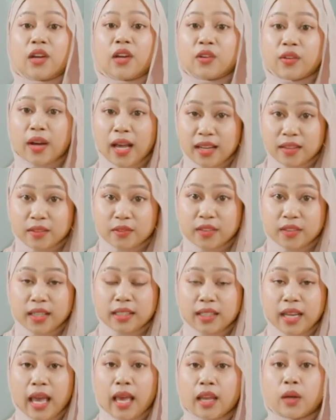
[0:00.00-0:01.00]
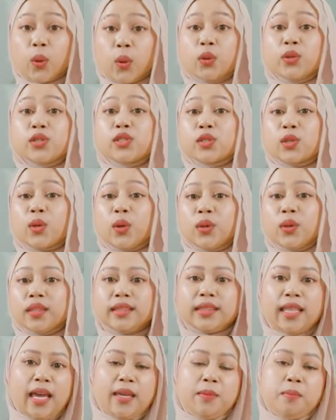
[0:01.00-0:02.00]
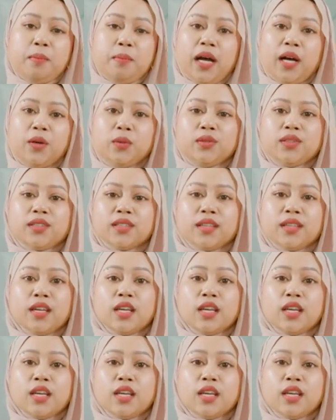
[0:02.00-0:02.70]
relevant, and also time-bound.